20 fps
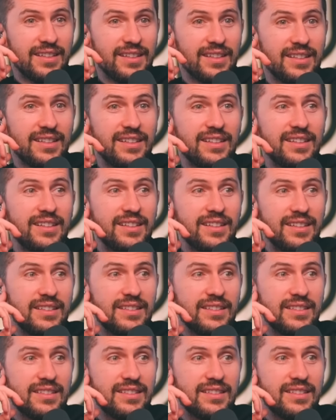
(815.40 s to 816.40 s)

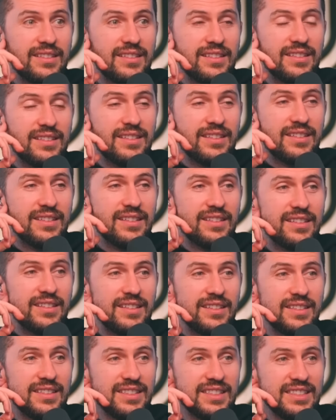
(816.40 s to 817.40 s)

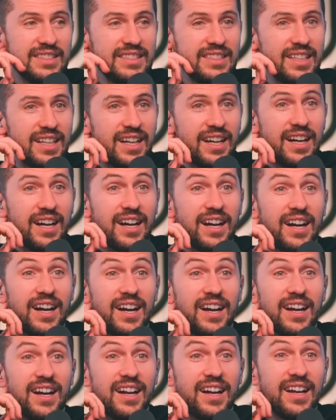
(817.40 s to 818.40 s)

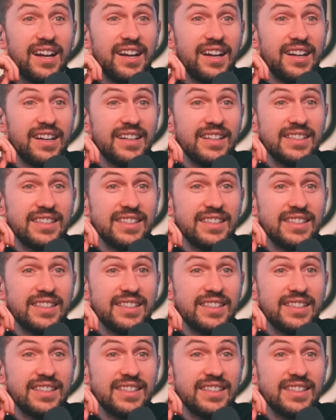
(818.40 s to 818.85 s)
(not speaking)